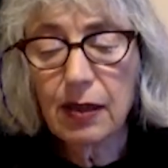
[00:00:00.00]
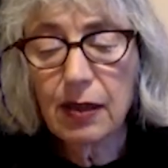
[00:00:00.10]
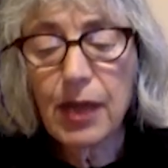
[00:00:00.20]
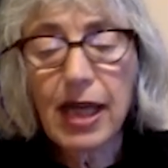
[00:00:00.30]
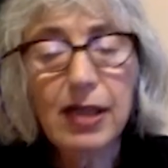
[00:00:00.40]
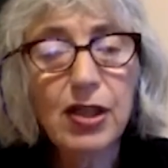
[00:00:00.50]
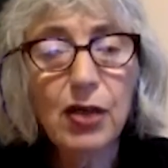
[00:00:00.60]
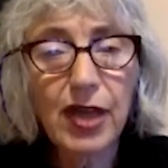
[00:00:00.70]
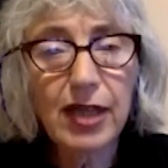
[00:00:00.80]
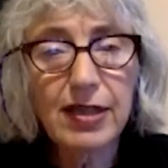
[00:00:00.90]
We had no
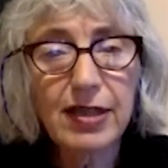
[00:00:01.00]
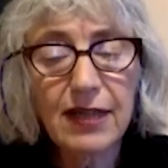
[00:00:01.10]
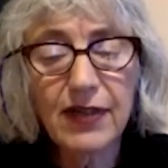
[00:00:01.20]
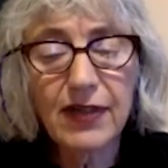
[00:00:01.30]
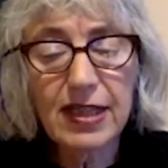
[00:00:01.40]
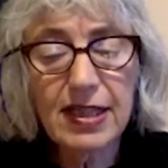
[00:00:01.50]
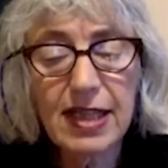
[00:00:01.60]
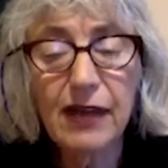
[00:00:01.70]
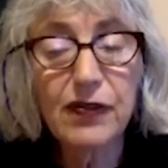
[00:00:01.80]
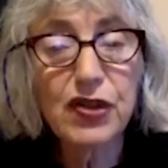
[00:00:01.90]
Thanksgivings
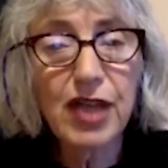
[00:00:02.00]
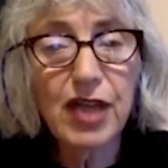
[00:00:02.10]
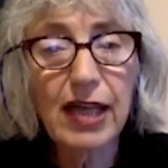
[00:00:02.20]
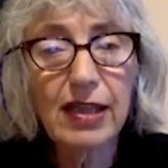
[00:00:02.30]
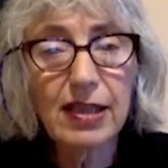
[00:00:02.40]
after that.